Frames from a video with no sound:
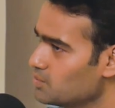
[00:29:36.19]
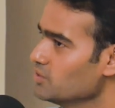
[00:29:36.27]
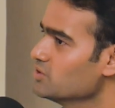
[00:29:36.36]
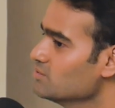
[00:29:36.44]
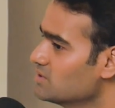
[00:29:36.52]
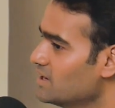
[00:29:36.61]
What
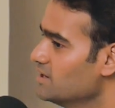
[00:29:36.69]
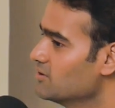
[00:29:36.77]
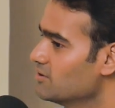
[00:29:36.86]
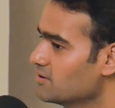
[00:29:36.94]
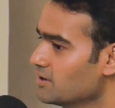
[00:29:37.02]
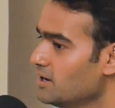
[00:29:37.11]
would you tell
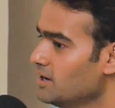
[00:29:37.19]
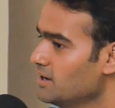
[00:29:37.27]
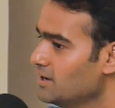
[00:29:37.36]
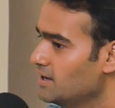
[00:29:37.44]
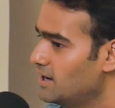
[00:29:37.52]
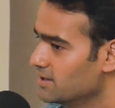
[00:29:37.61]
your
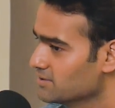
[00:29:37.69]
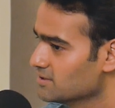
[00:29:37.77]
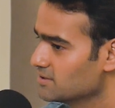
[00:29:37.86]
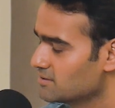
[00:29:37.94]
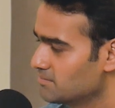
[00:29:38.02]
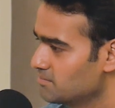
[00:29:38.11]

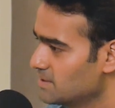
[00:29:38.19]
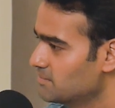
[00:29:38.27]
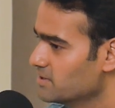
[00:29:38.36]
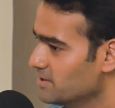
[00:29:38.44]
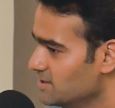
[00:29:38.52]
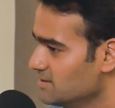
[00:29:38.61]
other
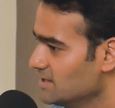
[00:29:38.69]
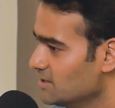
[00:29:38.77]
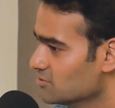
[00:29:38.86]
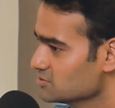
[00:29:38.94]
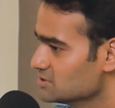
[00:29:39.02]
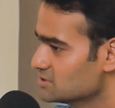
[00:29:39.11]
people in
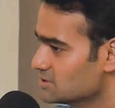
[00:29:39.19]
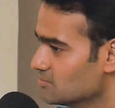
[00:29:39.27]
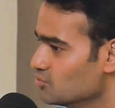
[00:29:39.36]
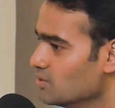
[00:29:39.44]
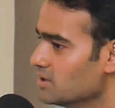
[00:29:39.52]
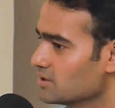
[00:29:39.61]
the
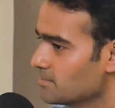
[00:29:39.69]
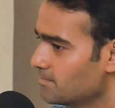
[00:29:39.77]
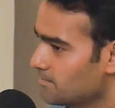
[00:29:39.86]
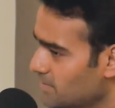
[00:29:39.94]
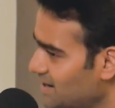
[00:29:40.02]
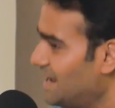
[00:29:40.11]
ecosystem who are
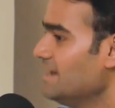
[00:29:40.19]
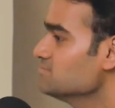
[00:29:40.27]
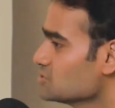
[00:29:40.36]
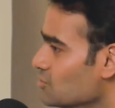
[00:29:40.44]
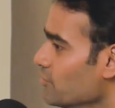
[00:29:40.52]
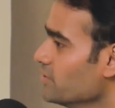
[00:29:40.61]

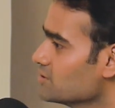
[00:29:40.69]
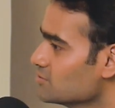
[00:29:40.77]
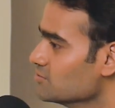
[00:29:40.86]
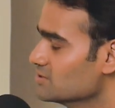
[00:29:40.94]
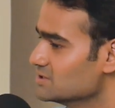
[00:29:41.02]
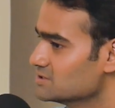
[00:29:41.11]
perhaps going
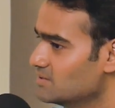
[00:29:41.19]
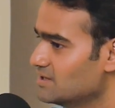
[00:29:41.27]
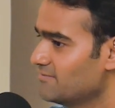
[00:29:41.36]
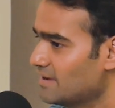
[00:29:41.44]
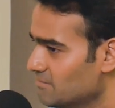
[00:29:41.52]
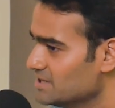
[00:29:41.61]
through this,
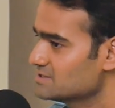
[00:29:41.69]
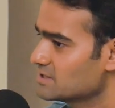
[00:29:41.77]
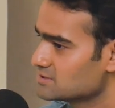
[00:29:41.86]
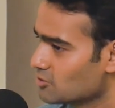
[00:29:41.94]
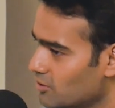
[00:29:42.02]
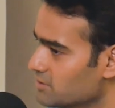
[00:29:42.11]
where their families
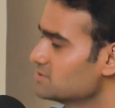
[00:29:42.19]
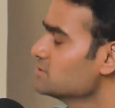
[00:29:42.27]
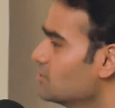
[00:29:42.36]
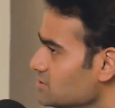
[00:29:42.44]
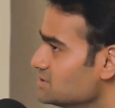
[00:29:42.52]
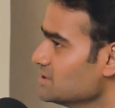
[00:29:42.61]
are
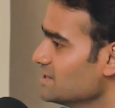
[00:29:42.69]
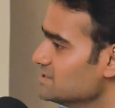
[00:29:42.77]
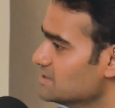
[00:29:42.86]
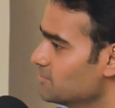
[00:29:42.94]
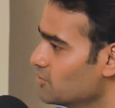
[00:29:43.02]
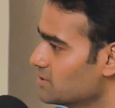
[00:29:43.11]

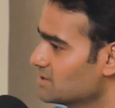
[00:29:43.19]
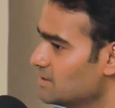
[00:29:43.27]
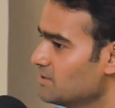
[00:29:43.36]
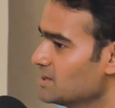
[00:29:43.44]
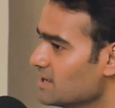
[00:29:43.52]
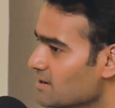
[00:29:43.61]
constantly supporting
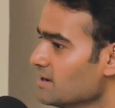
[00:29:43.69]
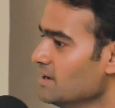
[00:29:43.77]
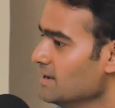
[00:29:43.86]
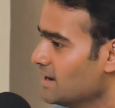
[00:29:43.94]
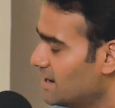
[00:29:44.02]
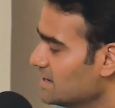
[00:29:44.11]
them and they are
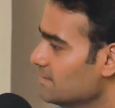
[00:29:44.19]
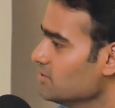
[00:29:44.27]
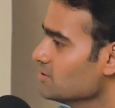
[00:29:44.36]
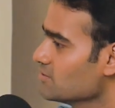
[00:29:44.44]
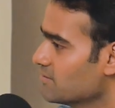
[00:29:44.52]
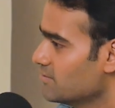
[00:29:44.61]

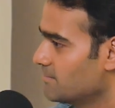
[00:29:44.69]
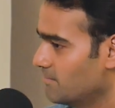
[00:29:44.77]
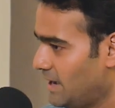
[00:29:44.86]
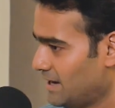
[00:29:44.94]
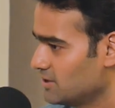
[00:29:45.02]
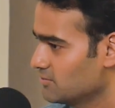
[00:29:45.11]
unable to give
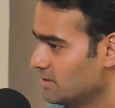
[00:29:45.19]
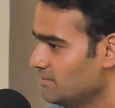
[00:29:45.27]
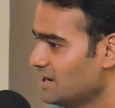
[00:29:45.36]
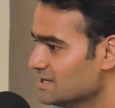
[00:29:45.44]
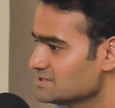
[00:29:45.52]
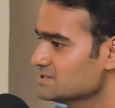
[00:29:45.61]
it back to
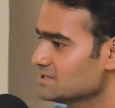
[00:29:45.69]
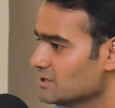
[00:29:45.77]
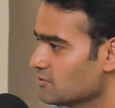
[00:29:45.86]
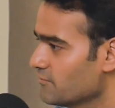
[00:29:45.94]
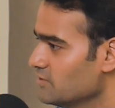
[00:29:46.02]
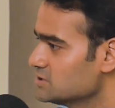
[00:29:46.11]
them, and as a
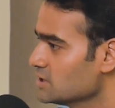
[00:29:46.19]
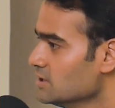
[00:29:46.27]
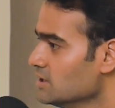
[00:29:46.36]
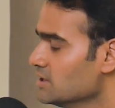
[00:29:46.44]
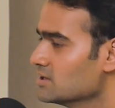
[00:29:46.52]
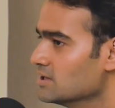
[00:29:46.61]
result of which
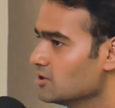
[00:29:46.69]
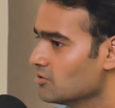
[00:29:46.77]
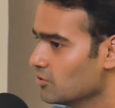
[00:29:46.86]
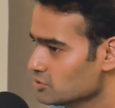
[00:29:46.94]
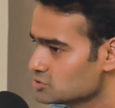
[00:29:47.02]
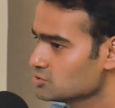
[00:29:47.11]
they
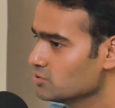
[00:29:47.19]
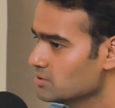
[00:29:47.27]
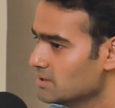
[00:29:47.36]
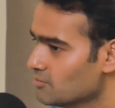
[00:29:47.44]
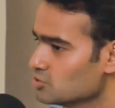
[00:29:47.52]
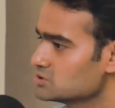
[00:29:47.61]
are
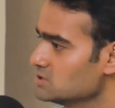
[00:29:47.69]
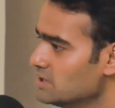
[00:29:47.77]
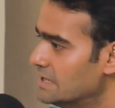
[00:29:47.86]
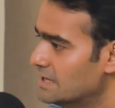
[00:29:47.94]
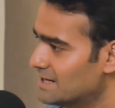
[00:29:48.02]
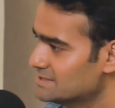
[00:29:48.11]
also
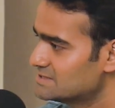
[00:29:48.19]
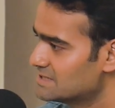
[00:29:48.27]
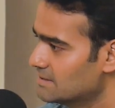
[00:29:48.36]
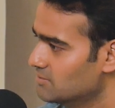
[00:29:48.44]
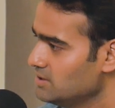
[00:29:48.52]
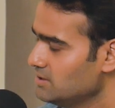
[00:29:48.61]
emotionally
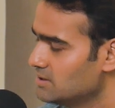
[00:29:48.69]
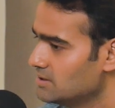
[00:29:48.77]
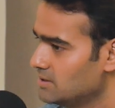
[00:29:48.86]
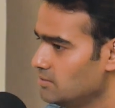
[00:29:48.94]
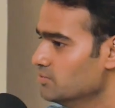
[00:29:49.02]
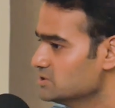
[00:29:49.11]
unstable,
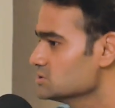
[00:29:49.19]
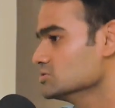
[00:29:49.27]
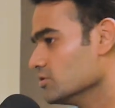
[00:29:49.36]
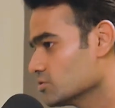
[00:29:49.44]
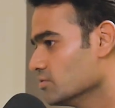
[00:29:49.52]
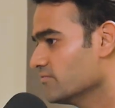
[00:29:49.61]
which
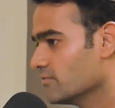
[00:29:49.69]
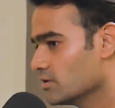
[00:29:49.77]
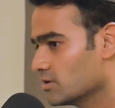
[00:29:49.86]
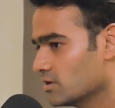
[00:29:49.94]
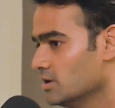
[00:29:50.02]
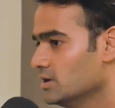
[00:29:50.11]
is not good
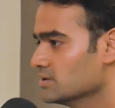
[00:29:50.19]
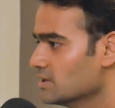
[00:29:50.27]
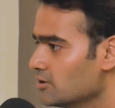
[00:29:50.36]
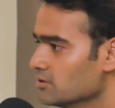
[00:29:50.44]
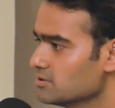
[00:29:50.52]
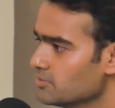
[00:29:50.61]
for
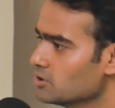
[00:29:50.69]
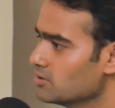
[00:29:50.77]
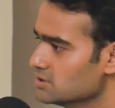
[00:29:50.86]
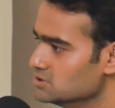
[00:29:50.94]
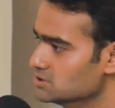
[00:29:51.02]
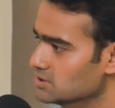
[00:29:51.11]
their
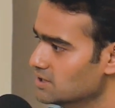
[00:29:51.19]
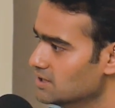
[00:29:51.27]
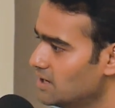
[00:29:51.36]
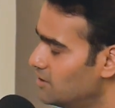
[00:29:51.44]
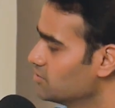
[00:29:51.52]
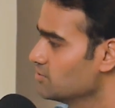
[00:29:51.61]
entrepreneurial
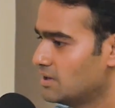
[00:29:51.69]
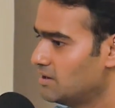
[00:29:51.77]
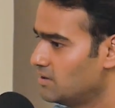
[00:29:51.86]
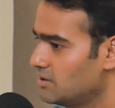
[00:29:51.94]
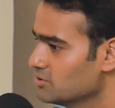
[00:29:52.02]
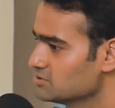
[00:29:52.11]
journey? How do
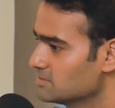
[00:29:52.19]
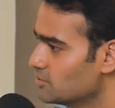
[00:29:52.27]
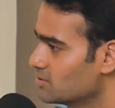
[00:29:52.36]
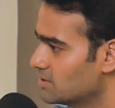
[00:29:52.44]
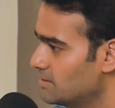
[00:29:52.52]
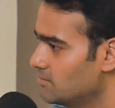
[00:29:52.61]
you
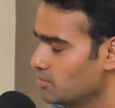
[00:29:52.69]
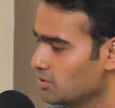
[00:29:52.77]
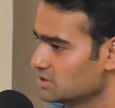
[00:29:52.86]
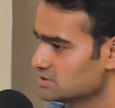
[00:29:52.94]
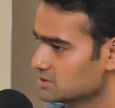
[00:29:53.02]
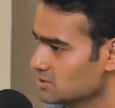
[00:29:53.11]
support them?
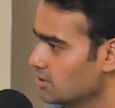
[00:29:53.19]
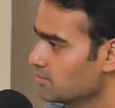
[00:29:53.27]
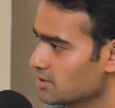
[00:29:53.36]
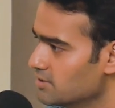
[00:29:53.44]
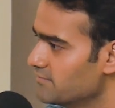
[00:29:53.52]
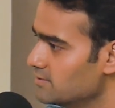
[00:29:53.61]
What is
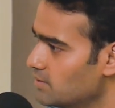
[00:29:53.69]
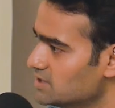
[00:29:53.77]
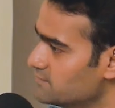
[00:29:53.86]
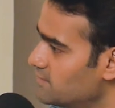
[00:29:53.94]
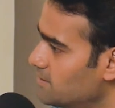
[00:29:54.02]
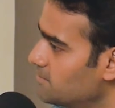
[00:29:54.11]
your word of
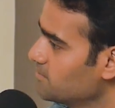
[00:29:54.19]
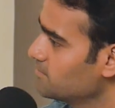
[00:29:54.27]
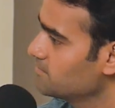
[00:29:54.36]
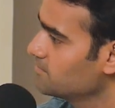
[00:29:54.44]
advice for them?